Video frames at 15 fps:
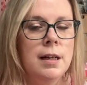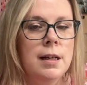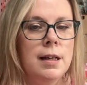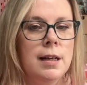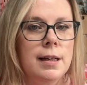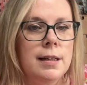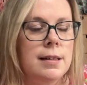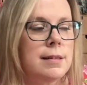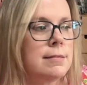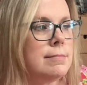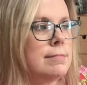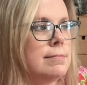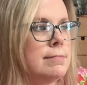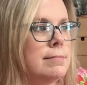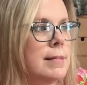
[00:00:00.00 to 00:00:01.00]
Like,
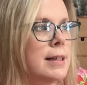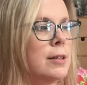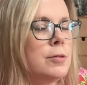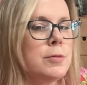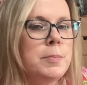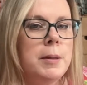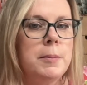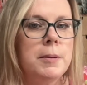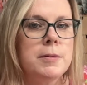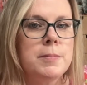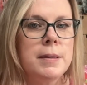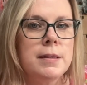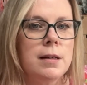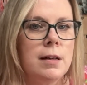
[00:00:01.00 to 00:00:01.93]
I know people spend a